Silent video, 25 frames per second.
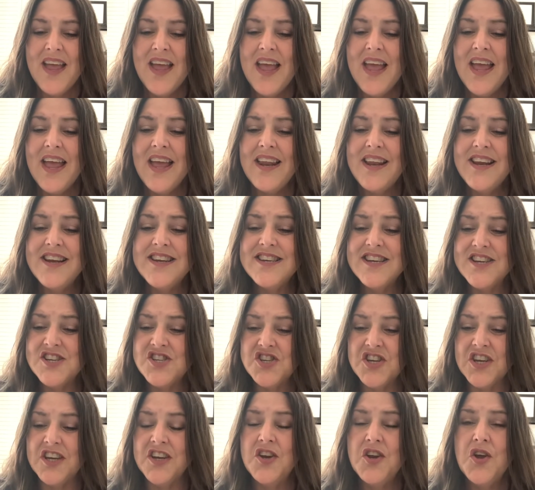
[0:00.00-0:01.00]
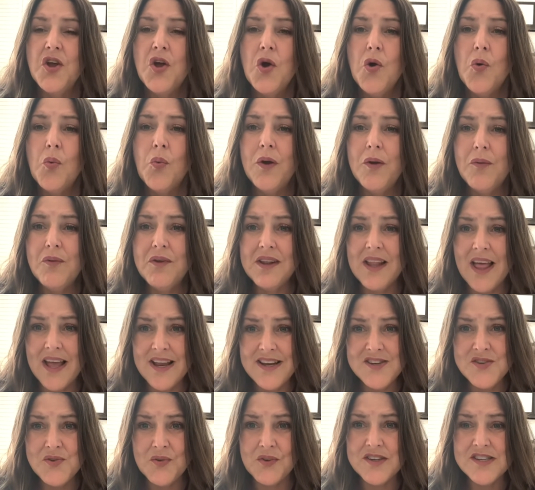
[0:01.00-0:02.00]
In addition, we would
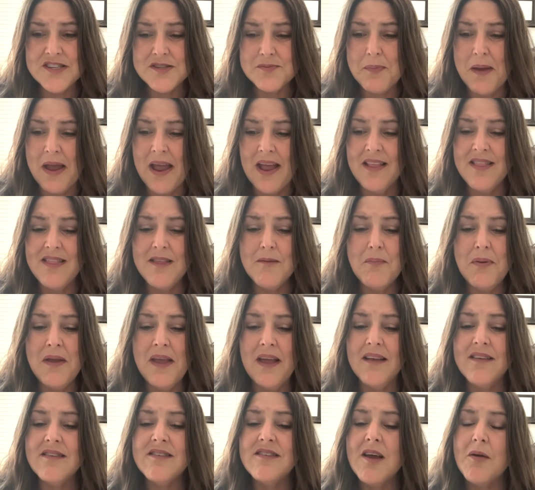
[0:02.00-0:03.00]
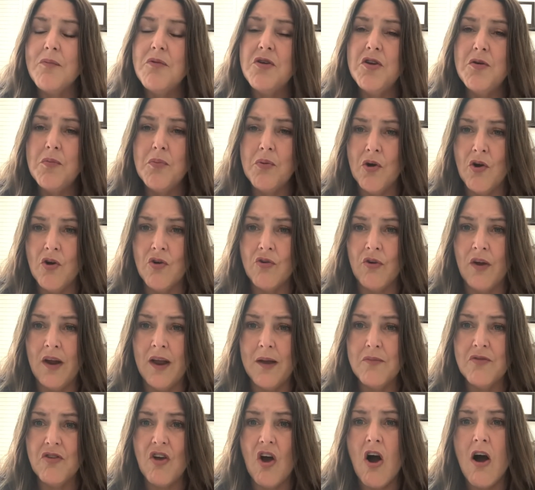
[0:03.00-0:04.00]
like to expand the PSW
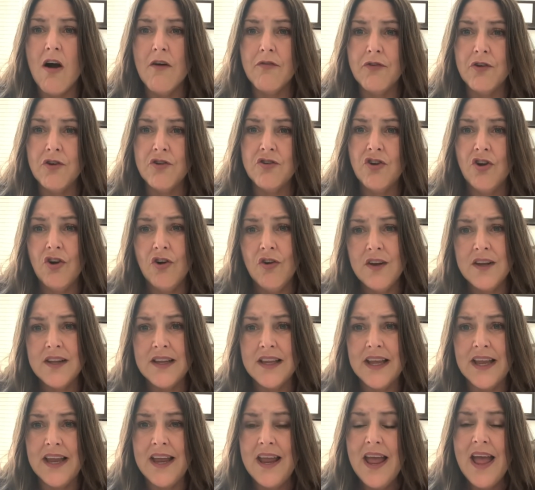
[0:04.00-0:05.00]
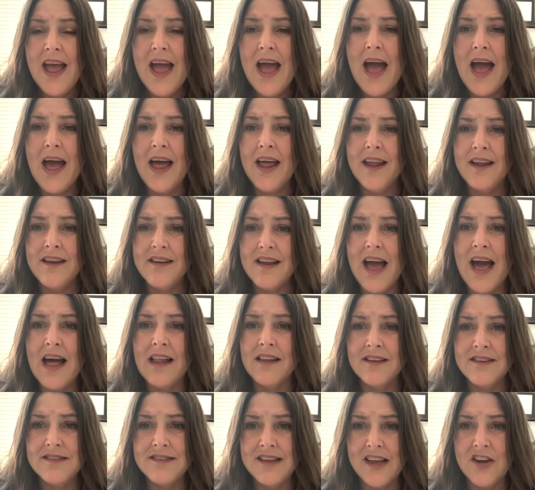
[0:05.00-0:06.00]
programs offered currently at
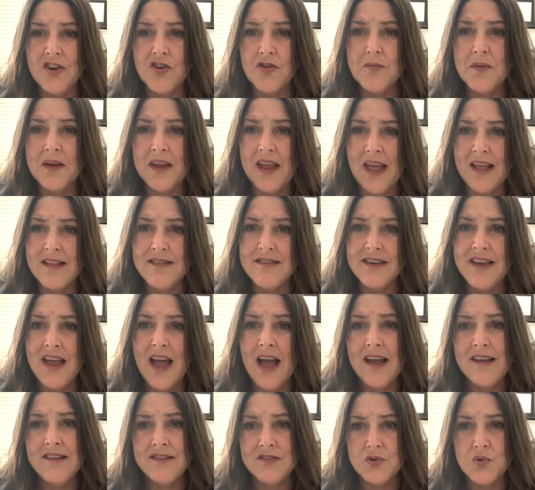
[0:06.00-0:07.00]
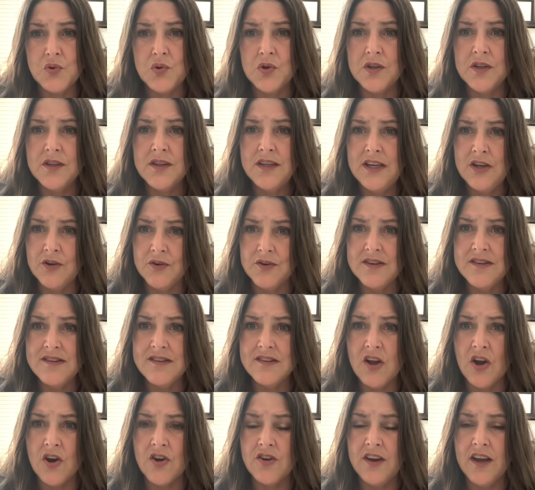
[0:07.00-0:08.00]
Alexander Mackenzie High School here in
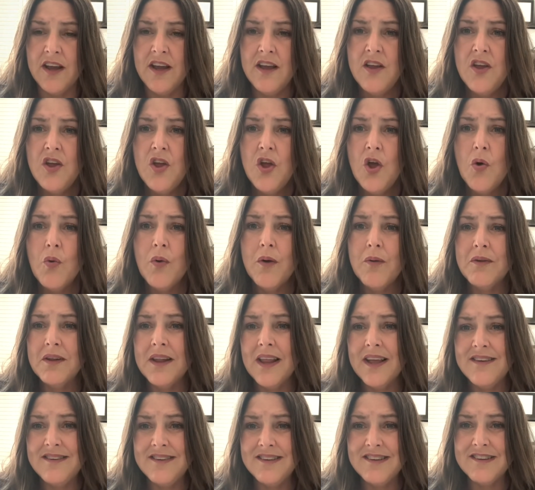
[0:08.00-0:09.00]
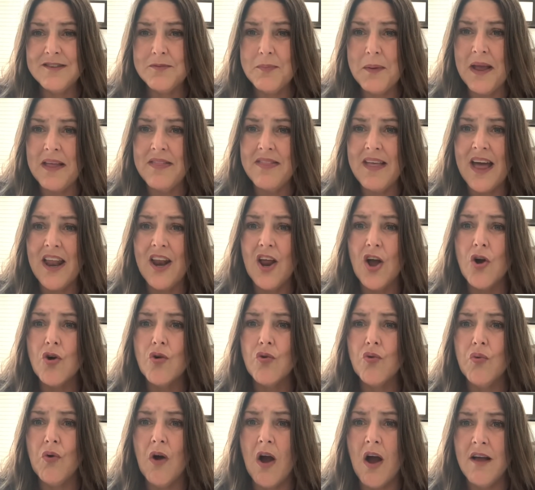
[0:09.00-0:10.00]
Sarnia. We would like to expand that
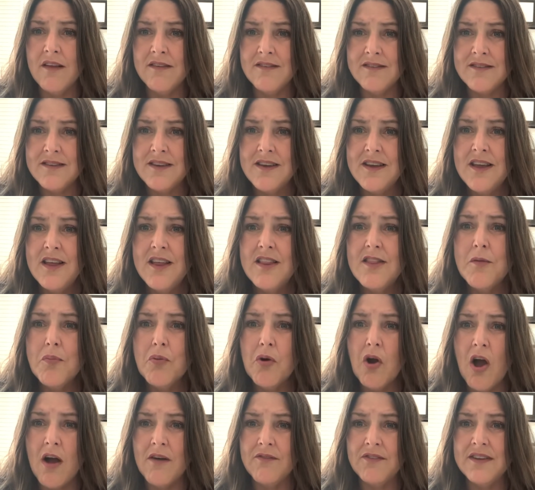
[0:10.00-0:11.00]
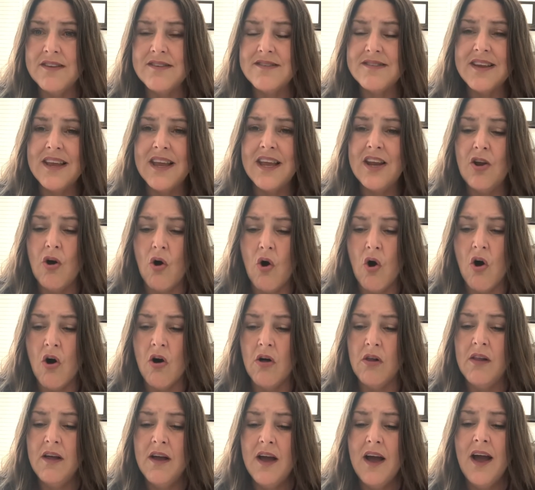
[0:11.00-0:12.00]
across the province in
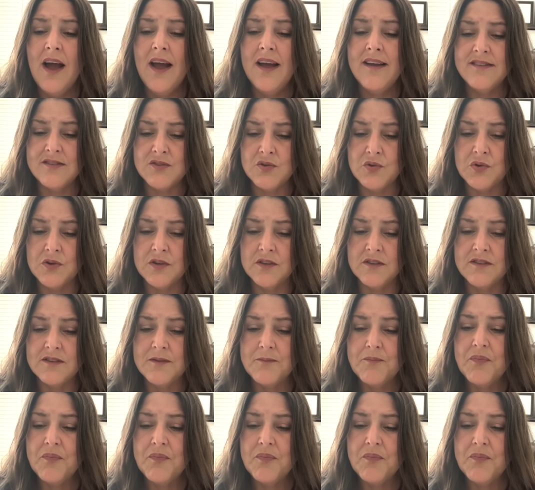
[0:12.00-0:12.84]
all high schools.